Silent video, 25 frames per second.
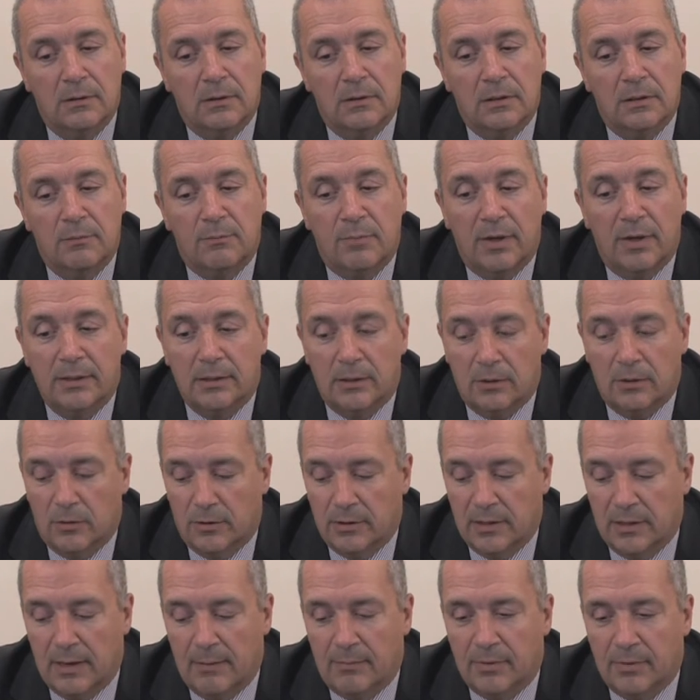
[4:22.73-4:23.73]
Depending on
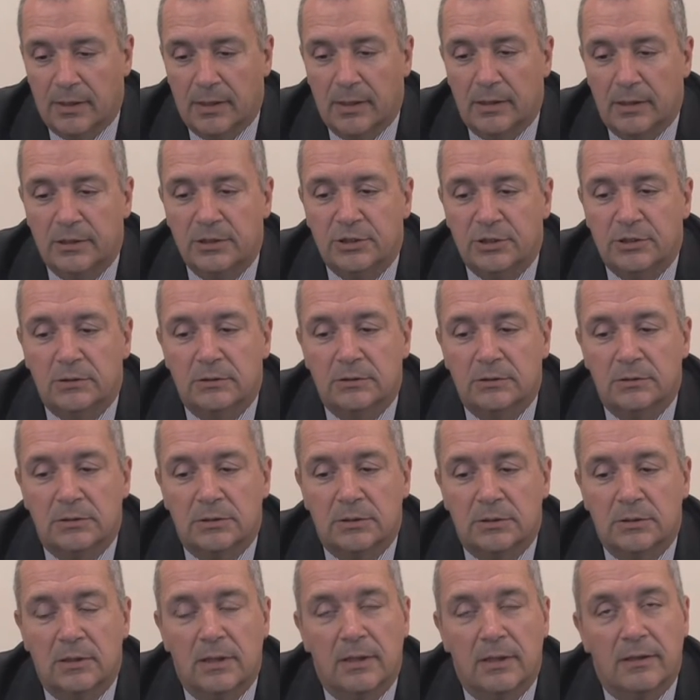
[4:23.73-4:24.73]
the applications
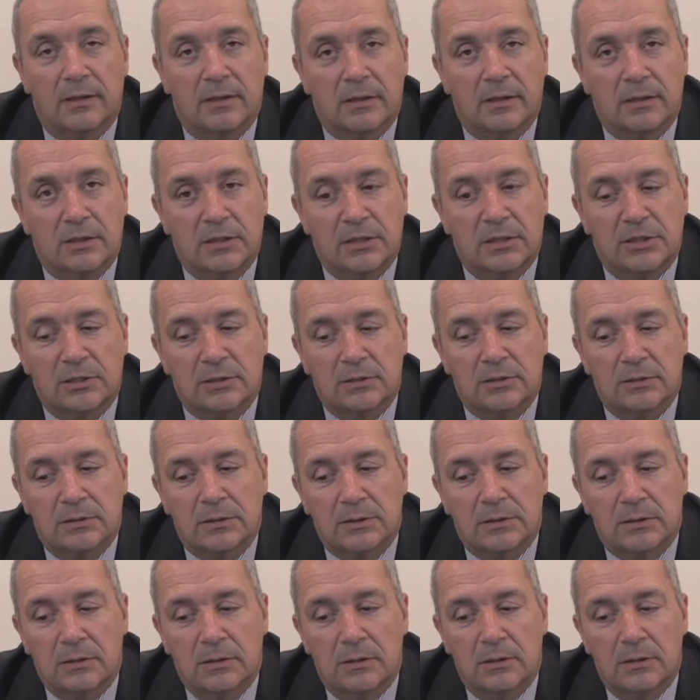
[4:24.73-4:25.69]
and the conditions,